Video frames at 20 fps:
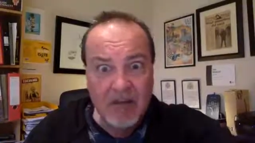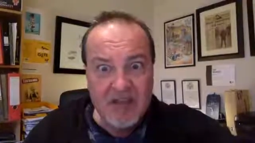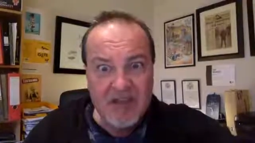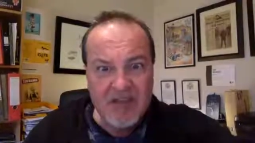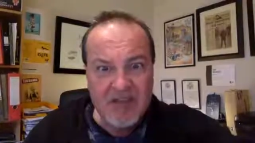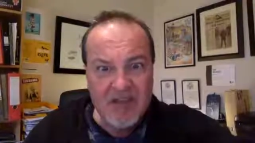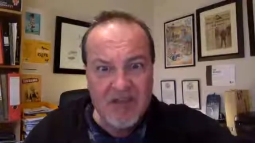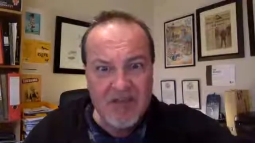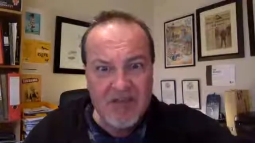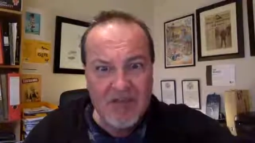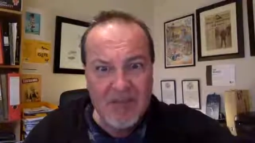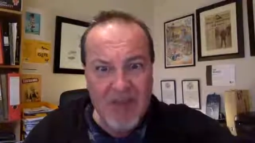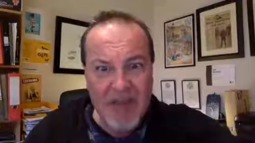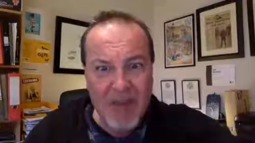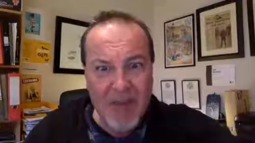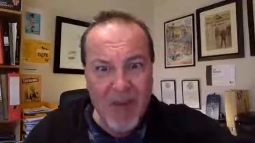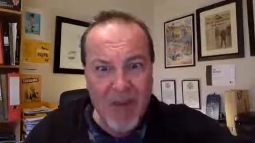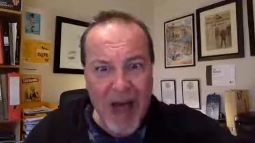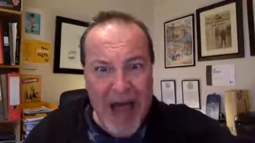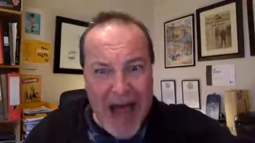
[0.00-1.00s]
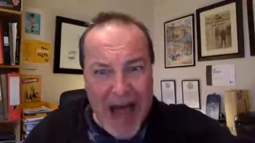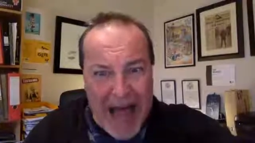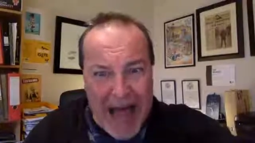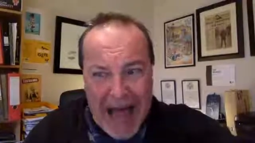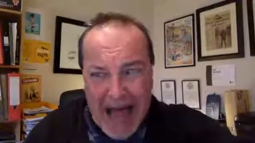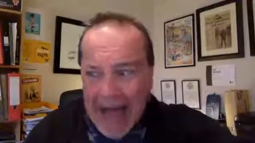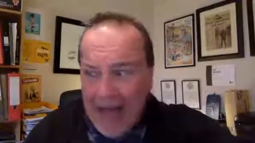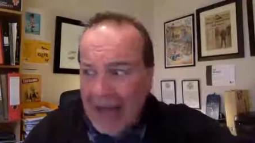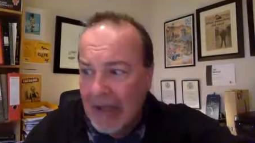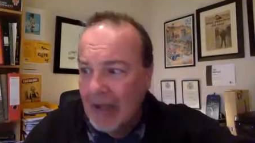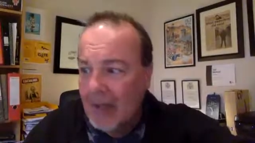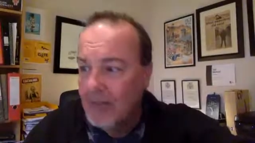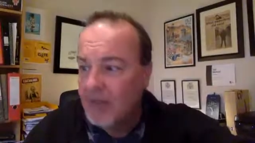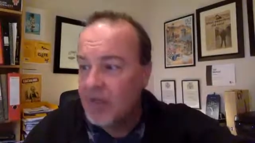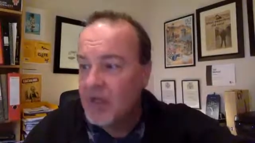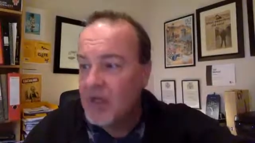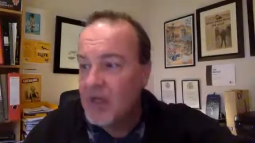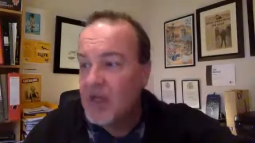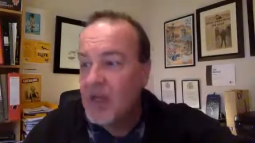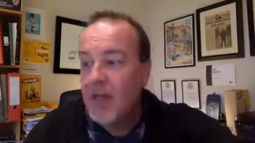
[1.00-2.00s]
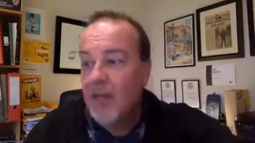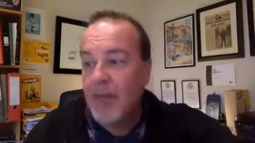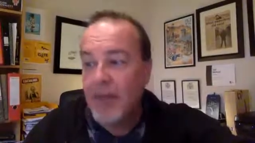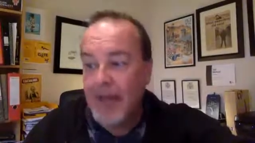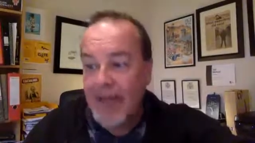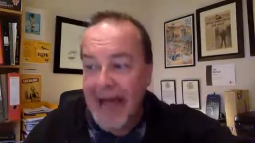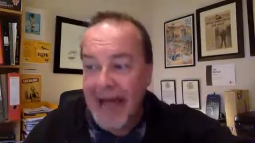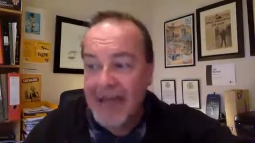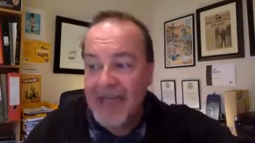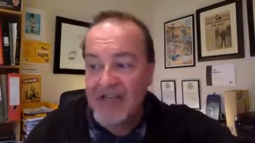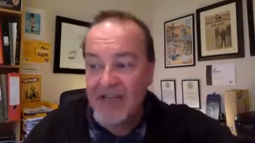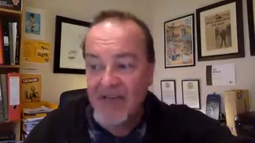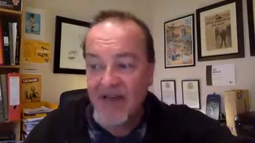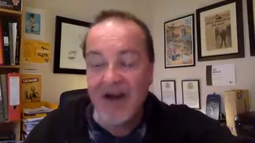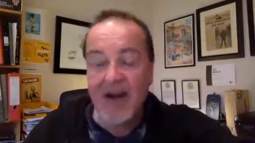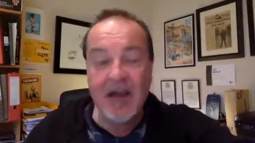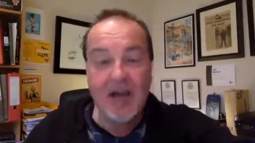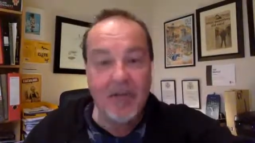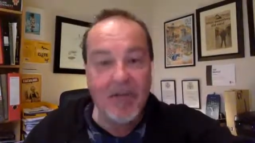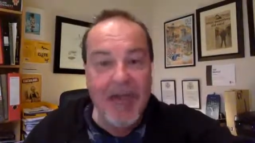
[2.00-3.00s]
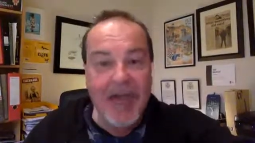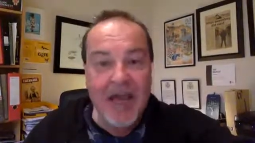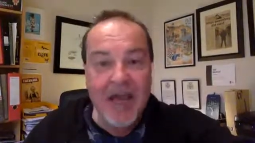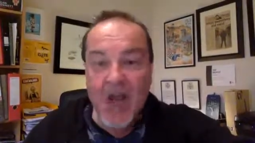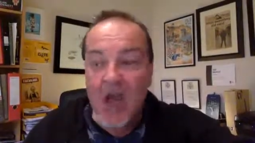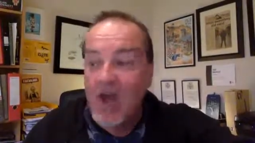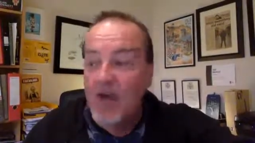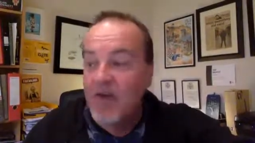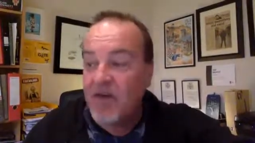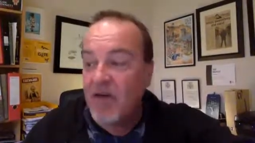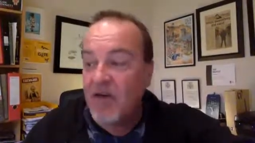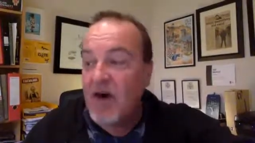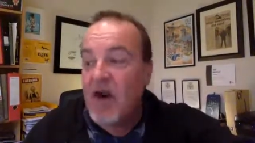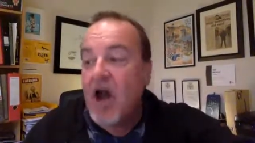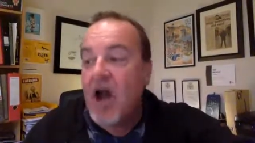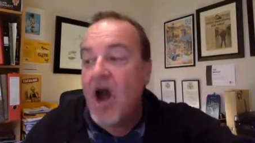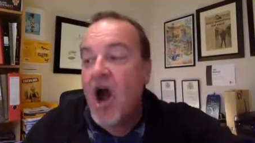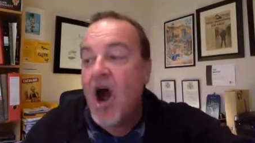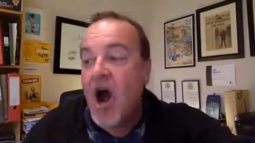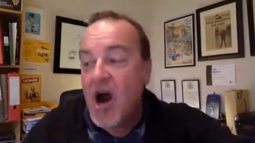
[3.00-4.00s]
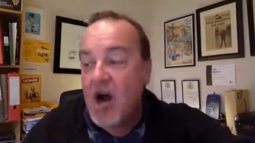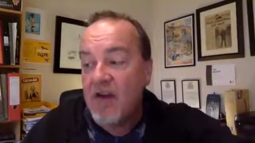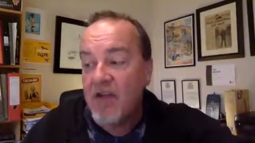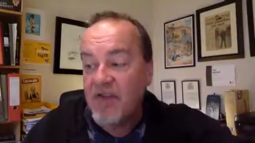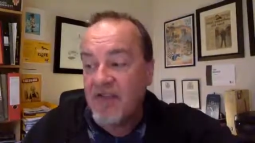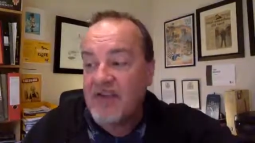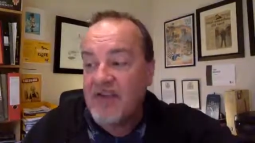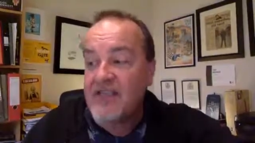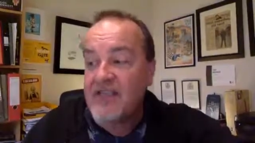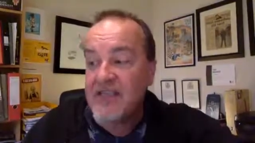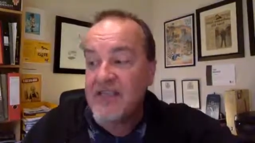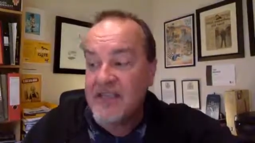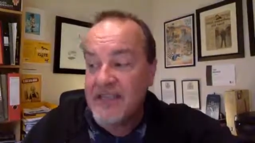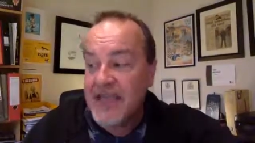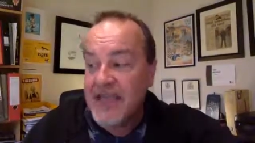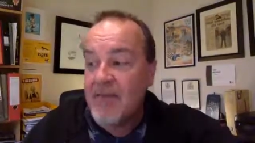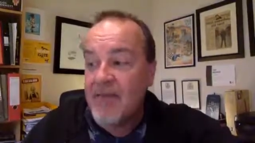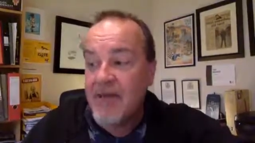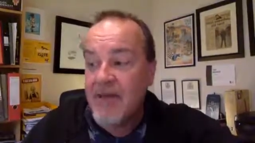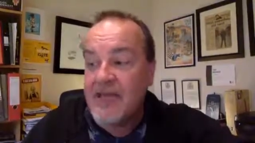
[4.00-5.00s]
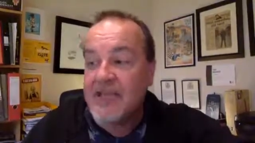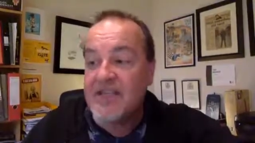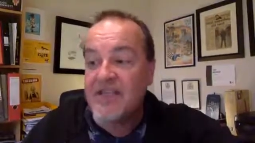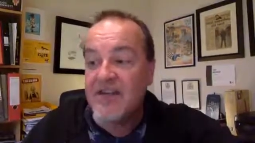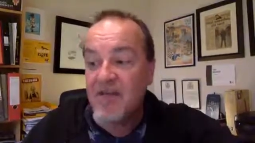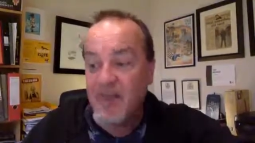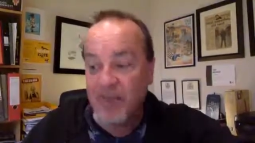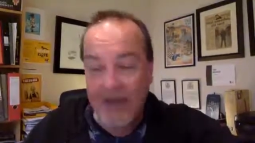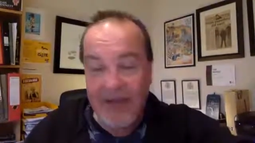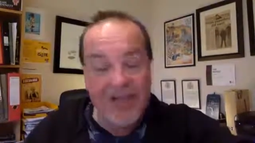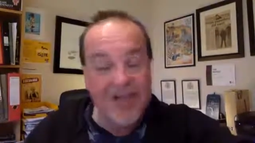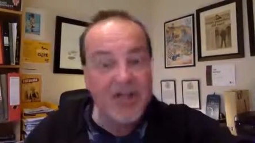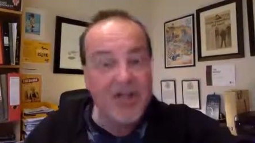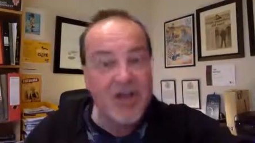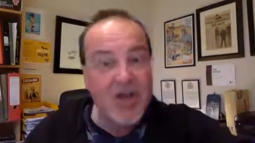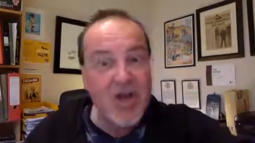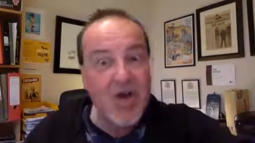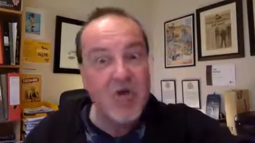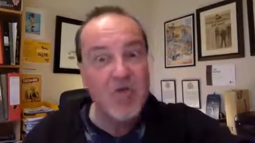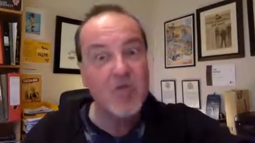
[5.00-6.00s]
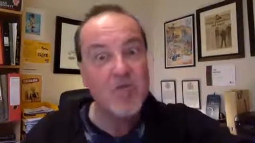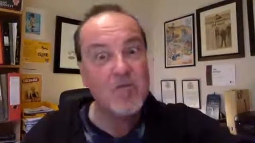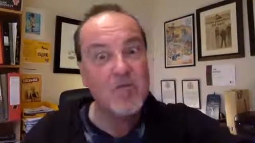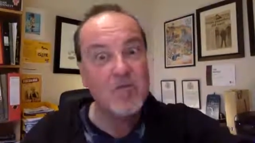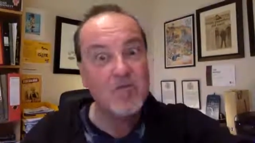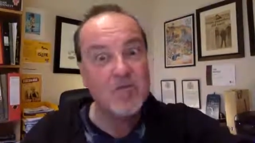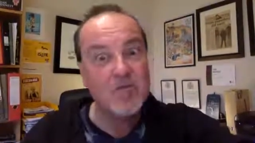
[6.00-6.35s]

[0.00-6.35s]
Excuse me, what? Blackie's very big for artificial insemination of pigs, you know,